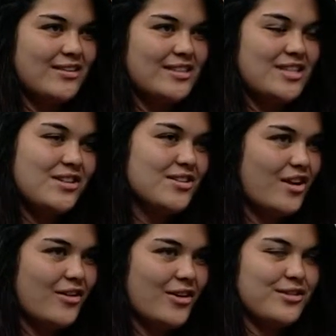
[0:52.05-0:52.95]
teaching
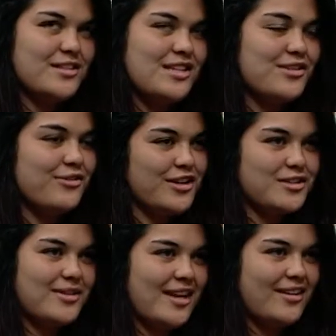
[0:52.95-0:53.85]
the
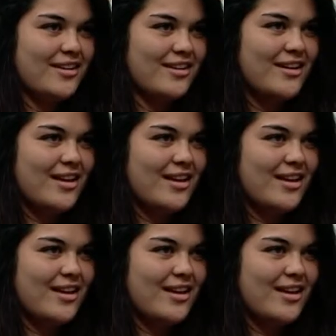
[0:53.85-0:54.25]
freshmen how to